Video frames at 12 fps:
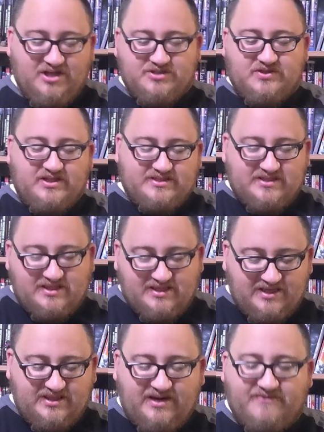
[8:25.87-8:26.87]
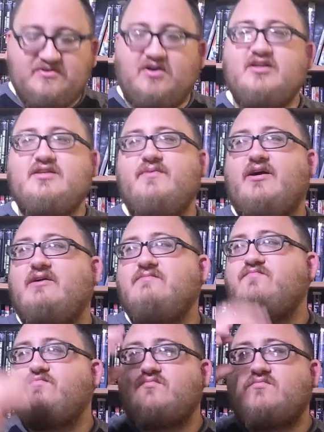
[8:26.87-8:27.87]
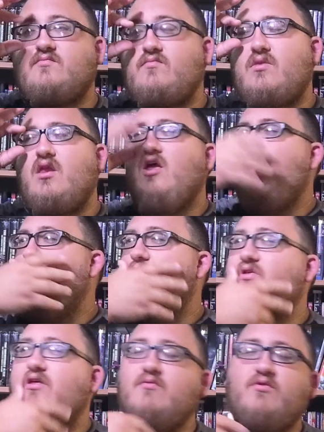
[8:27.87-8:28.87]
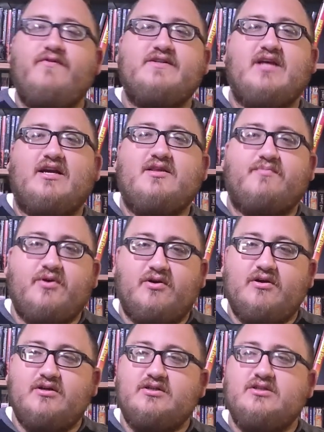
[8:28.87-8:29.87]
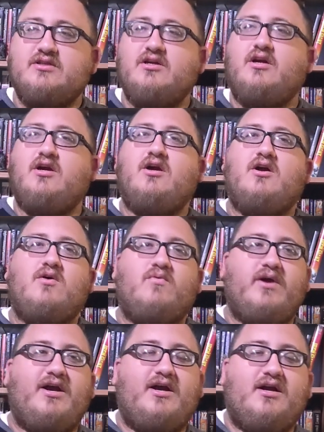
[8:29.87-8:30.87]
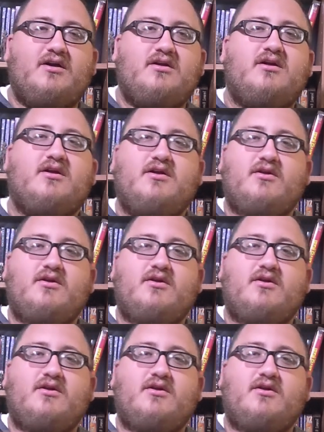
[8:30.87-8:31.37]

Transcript: So this is a thing that I've talked about with other movies like The Purge, where